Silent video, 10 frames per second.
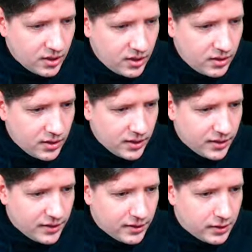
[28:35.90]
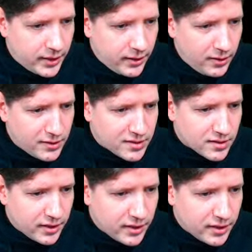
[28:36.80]
Else, and
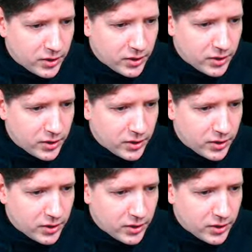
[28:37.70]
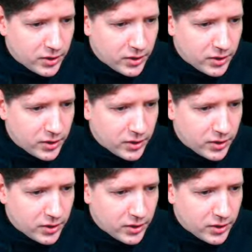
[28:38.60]
now just to be like,
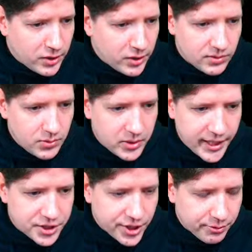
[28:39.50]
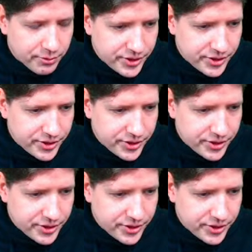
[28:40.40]
to catch errors early.